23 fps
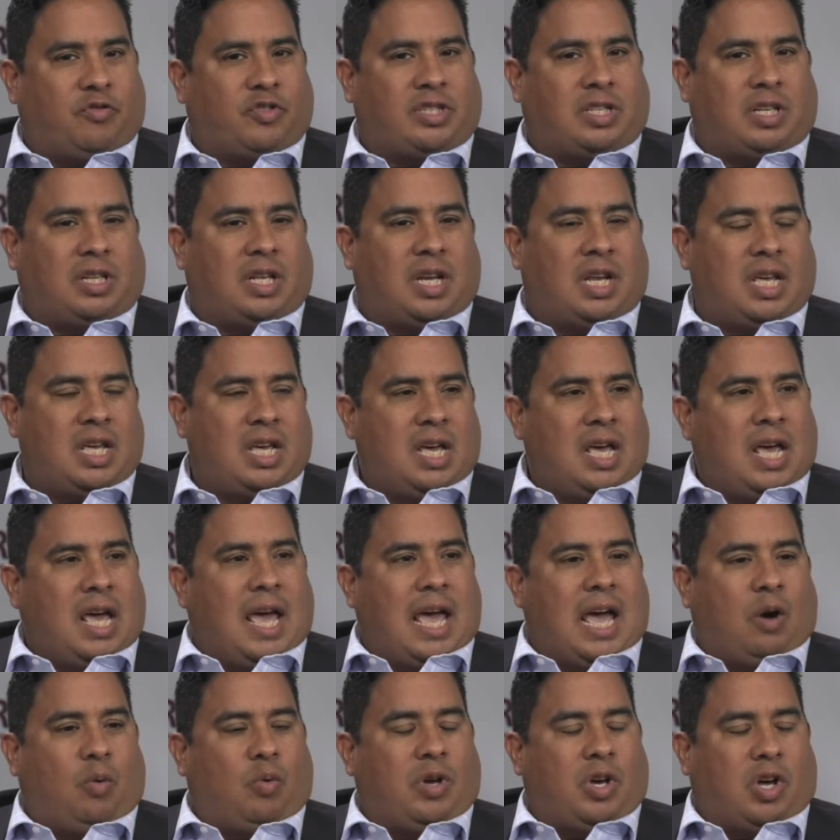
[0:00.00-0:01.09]
Facility,
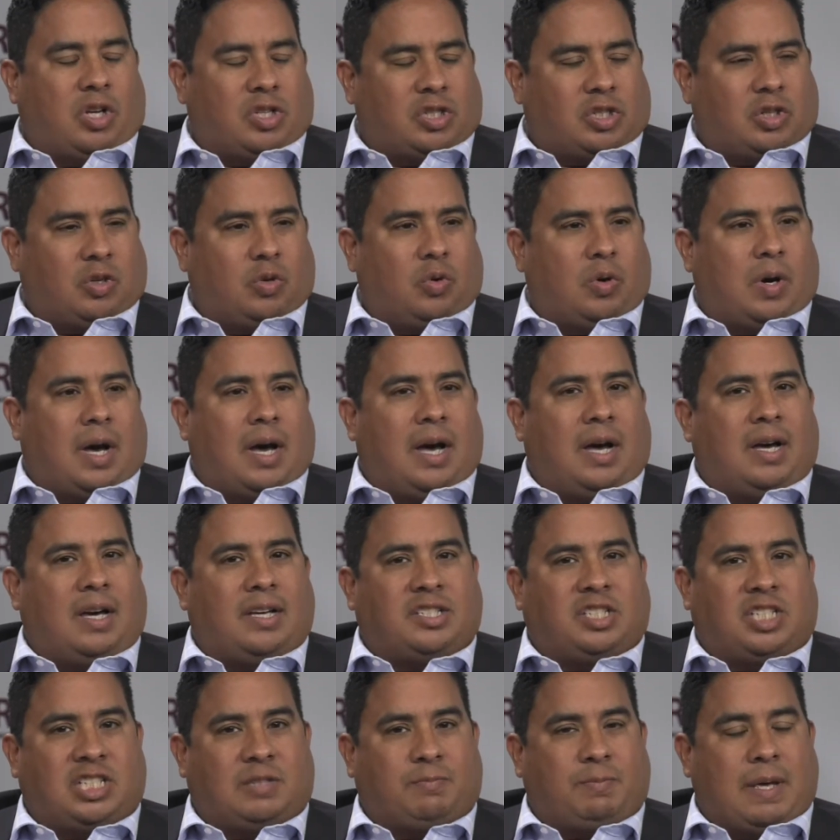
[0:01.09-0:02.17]
and we also
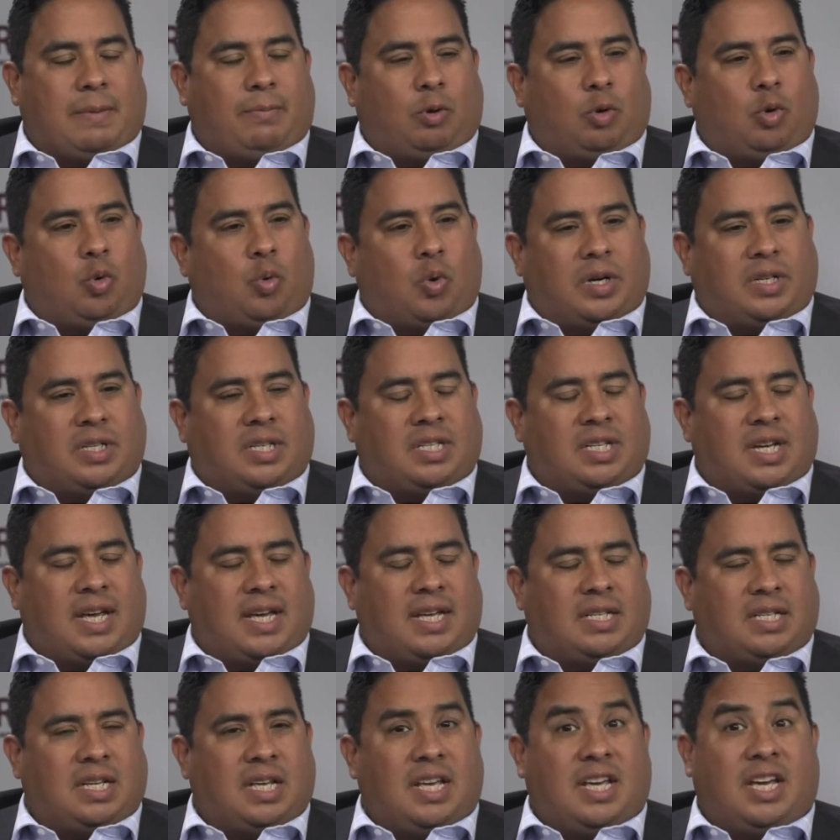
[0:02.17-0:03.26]
assist people who are
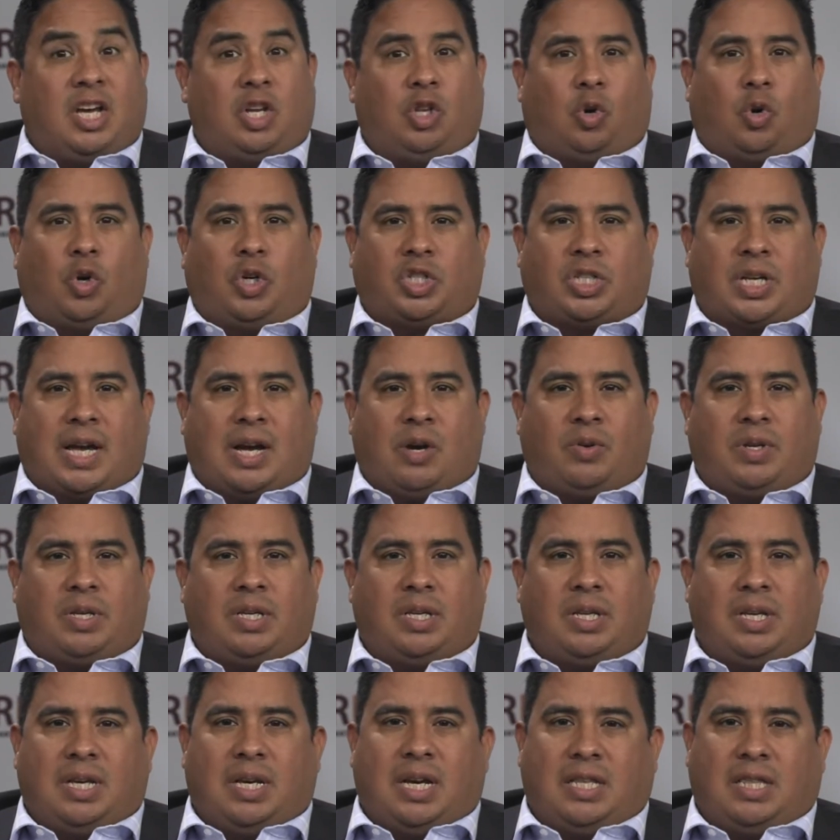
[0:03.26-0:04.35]
detained in Orange County,
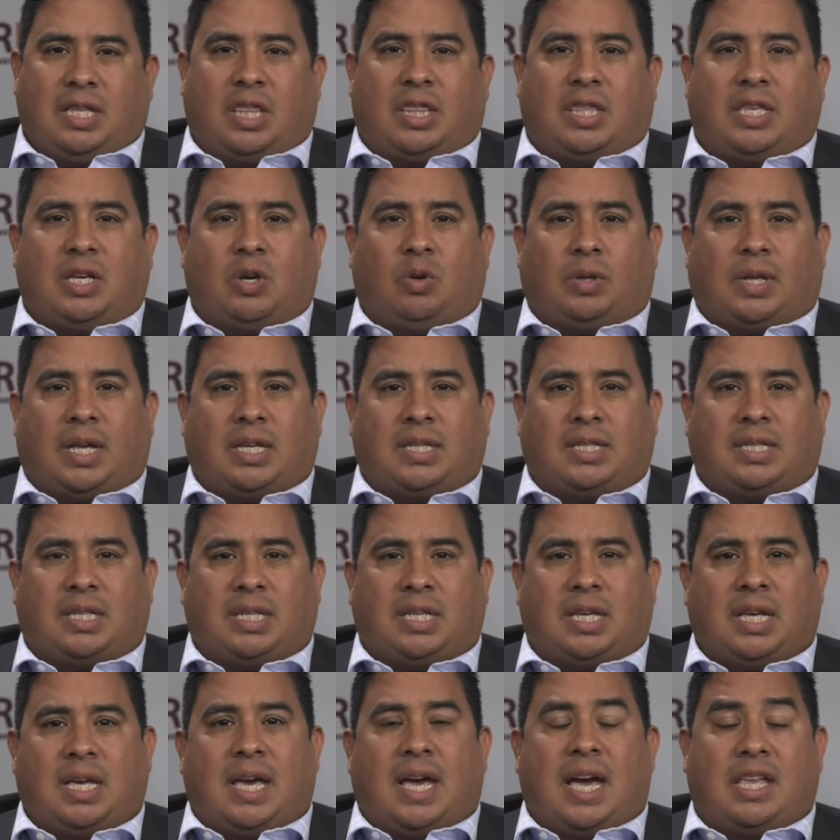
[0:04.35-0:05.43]
in the
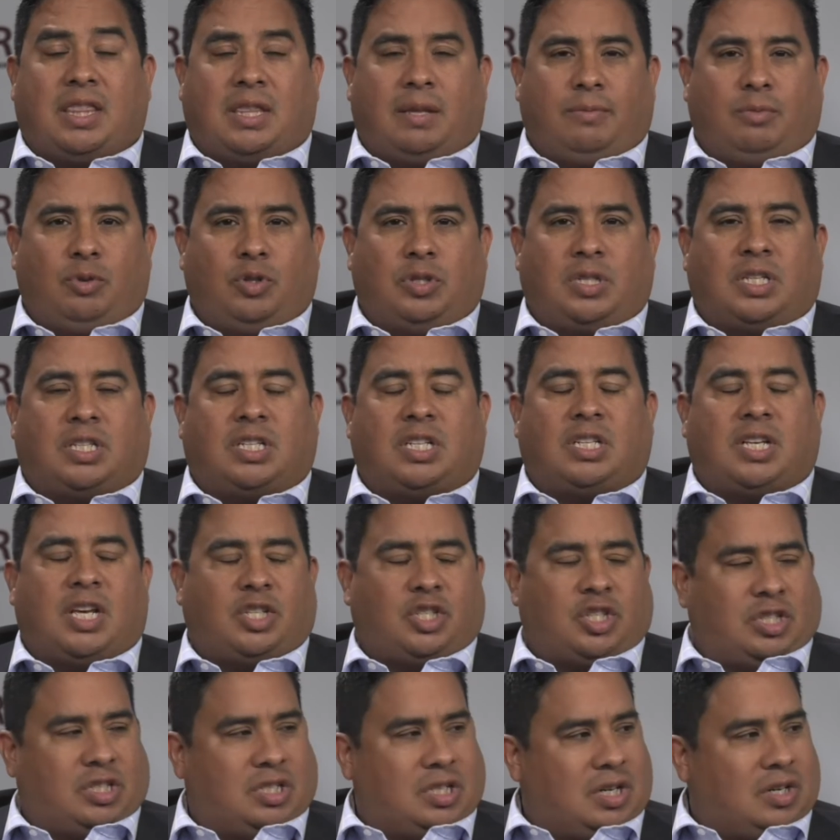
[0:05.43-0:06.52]
Theolacey, and the Music
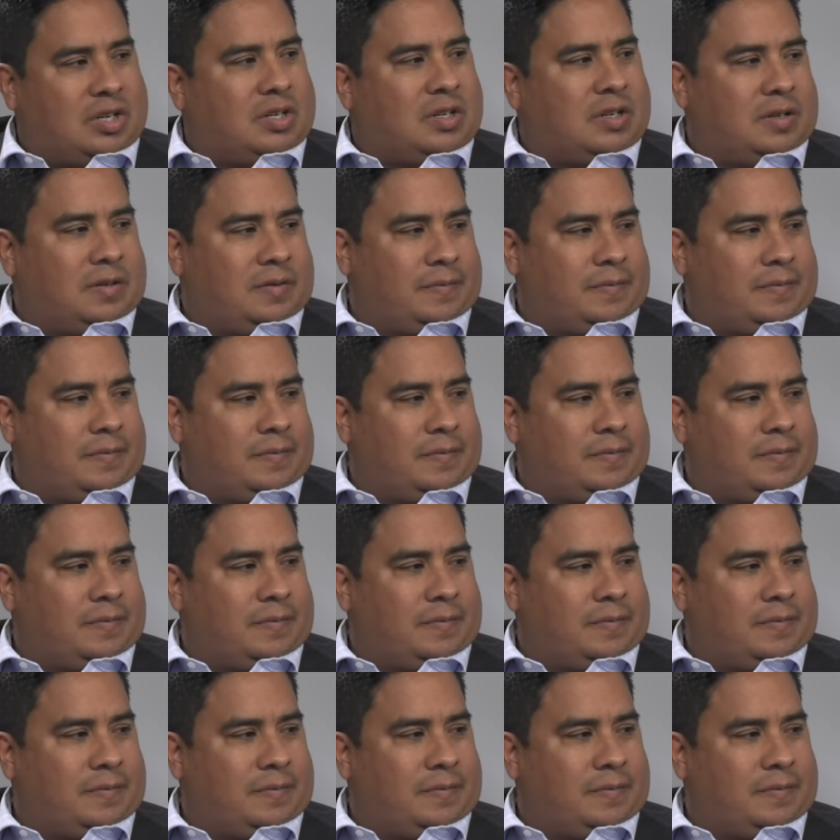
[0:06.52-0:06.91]
Detention Center.